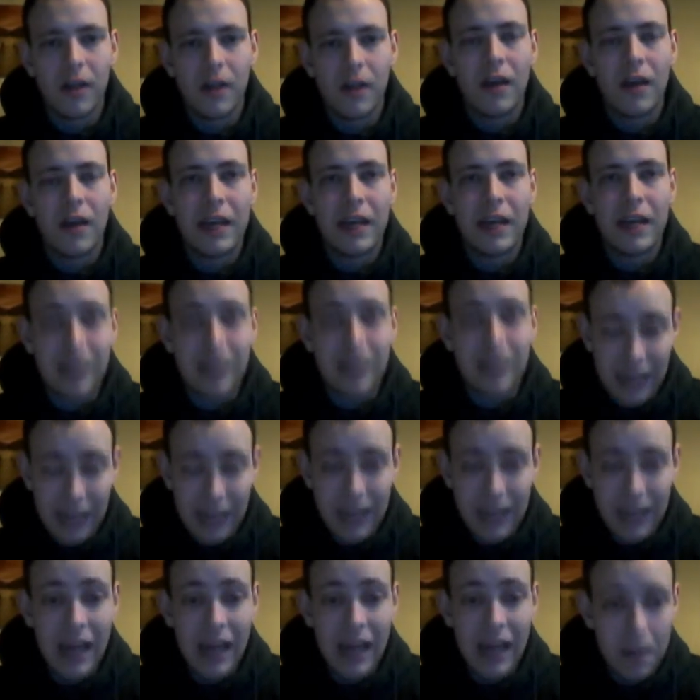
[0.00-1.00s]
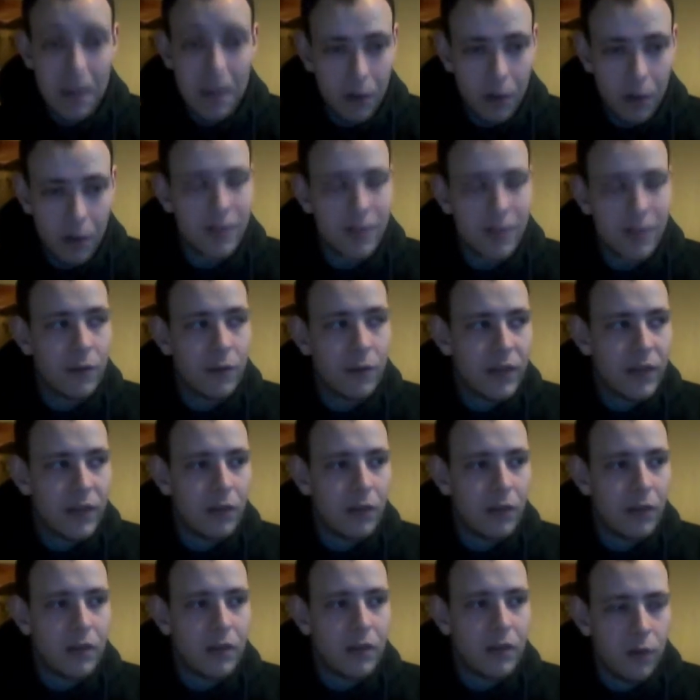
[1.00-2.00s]
and it'll get your head bobbing, it really
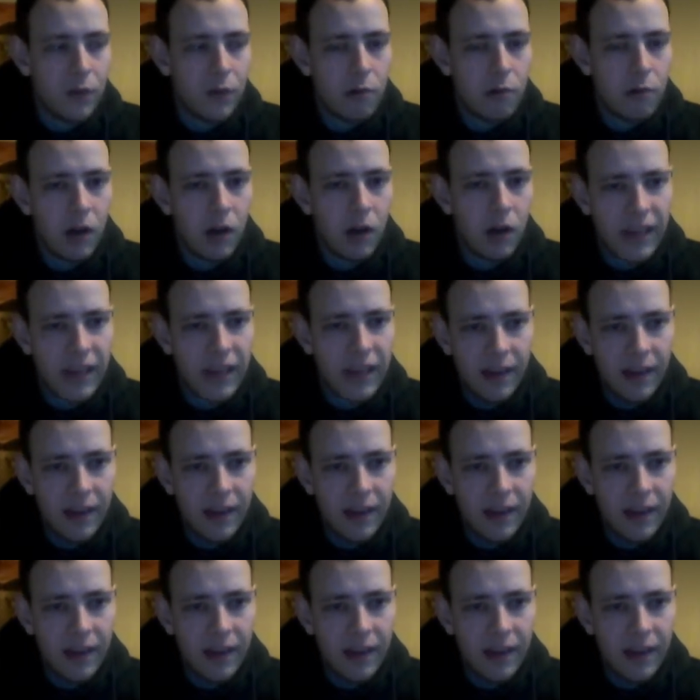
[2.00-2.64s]
will. It's very rocky.